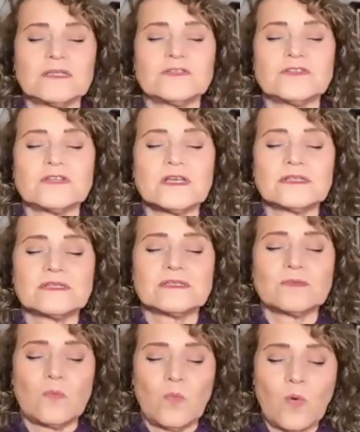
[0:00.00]
Just
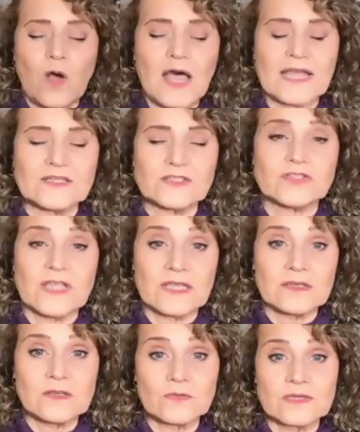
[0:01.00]
watch
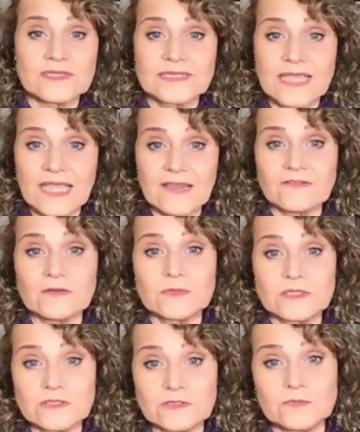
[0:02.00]
and notice
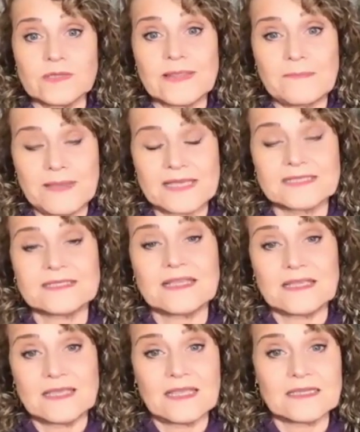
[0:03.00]
everyone's doing the best they
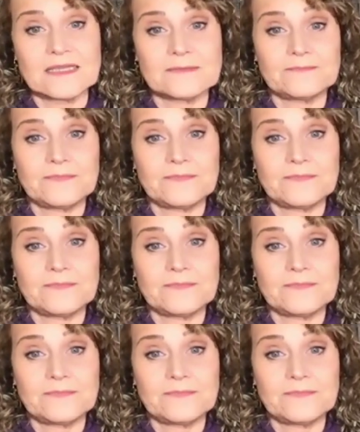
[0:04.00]
can.